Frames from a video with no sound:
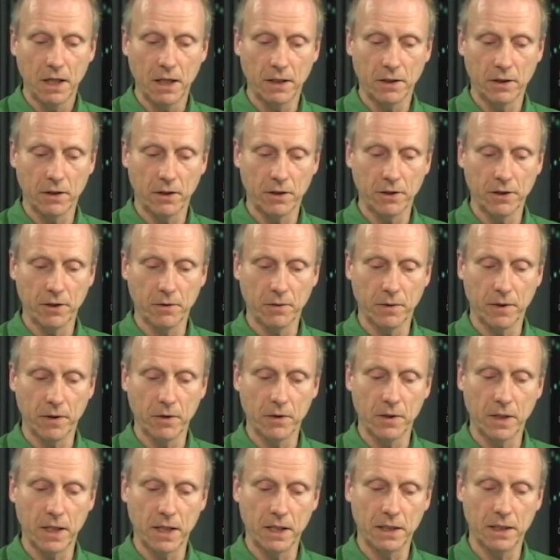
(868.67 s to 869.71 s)
It's also a
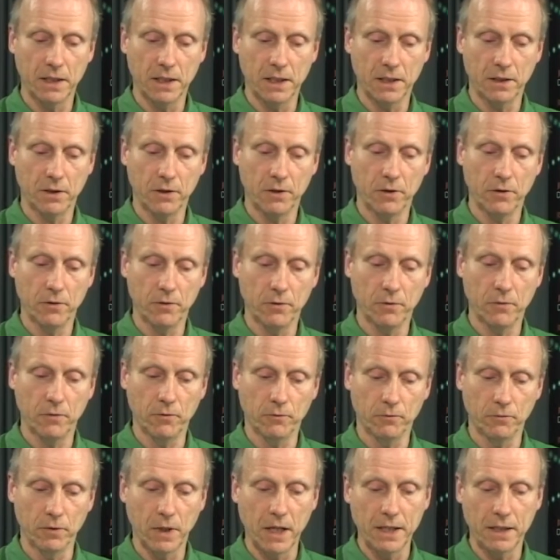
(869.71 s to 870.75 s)
good idea to
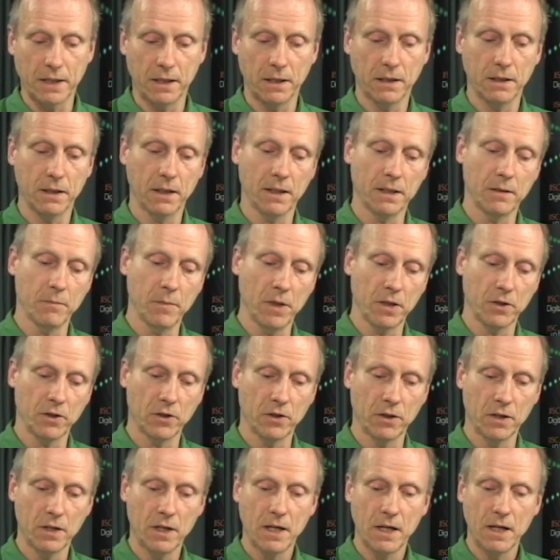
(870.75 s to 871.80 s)
write as
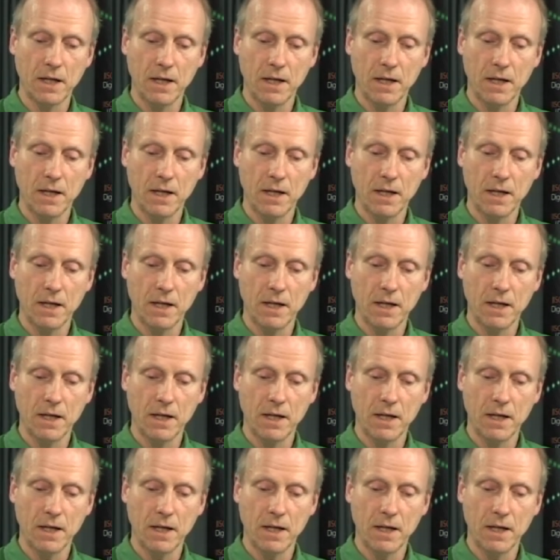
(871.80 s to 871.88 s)
much